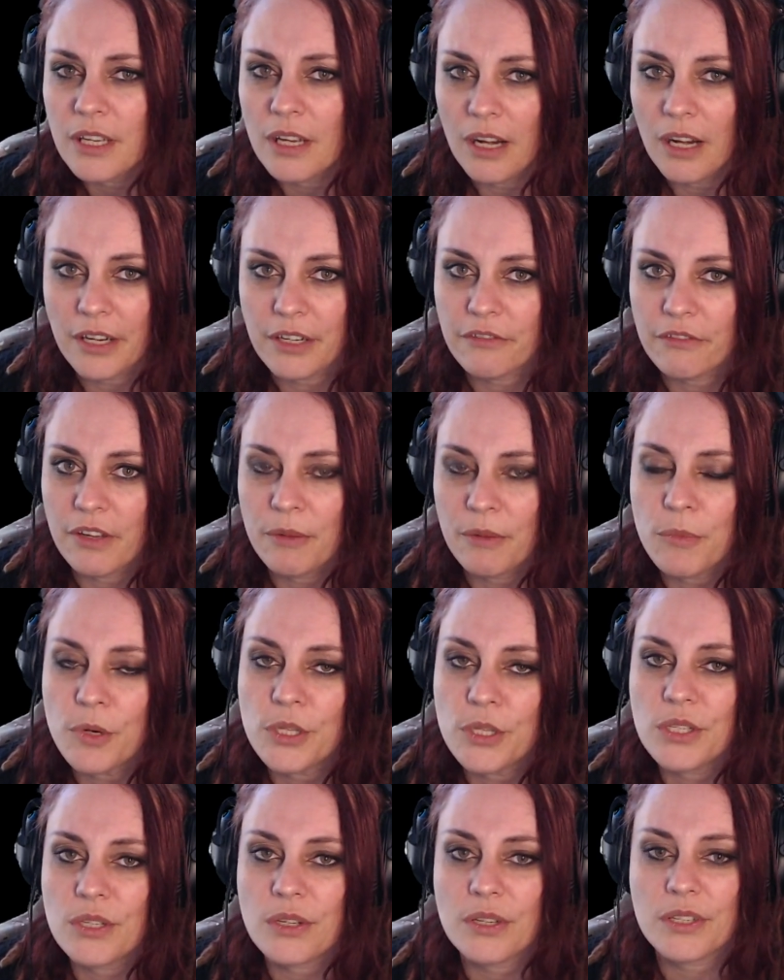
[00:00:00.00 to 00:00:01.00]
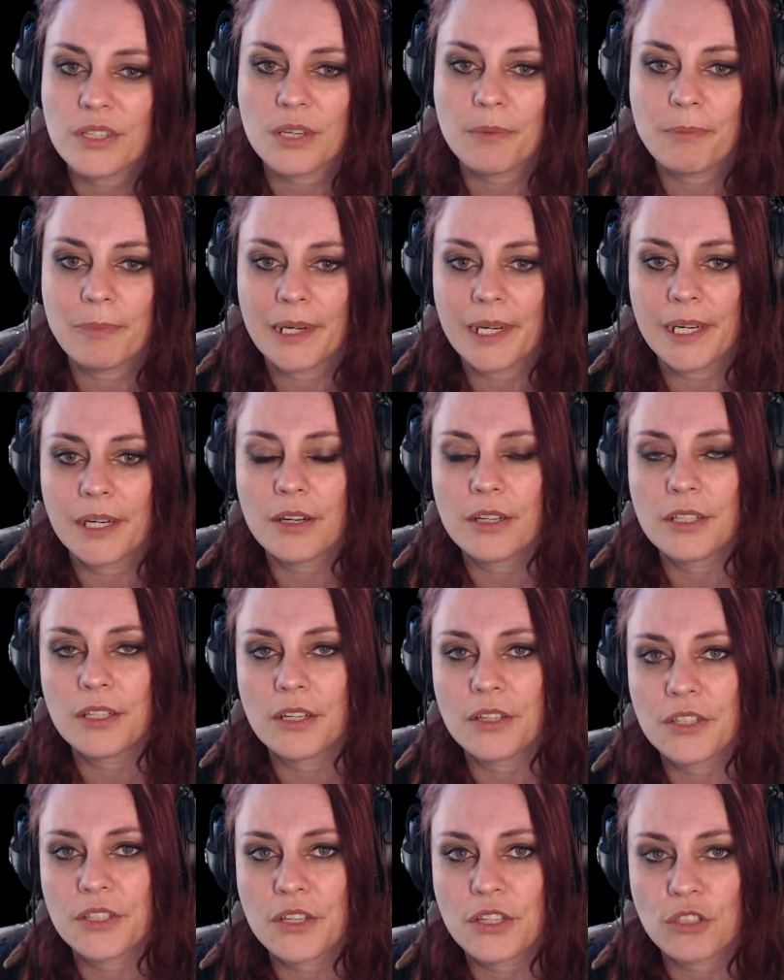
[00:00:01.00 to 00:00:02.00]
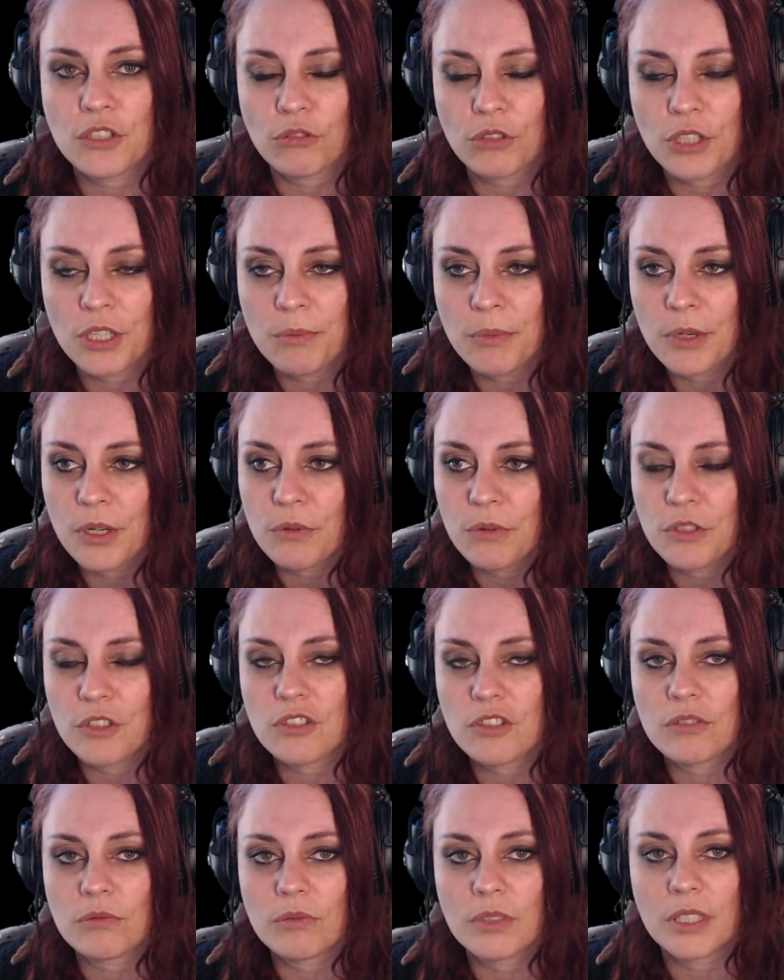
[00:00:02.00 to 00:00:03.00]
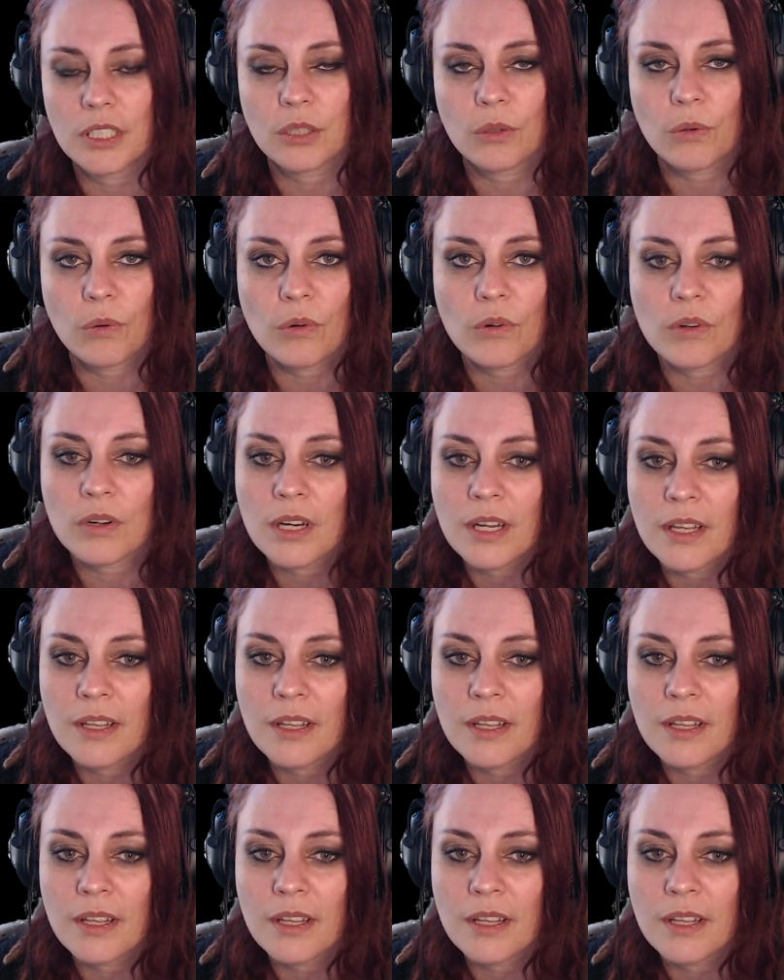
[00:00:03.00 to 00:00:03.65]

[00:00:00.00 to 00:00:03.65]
lot of emote to other player and other streamer which is really cool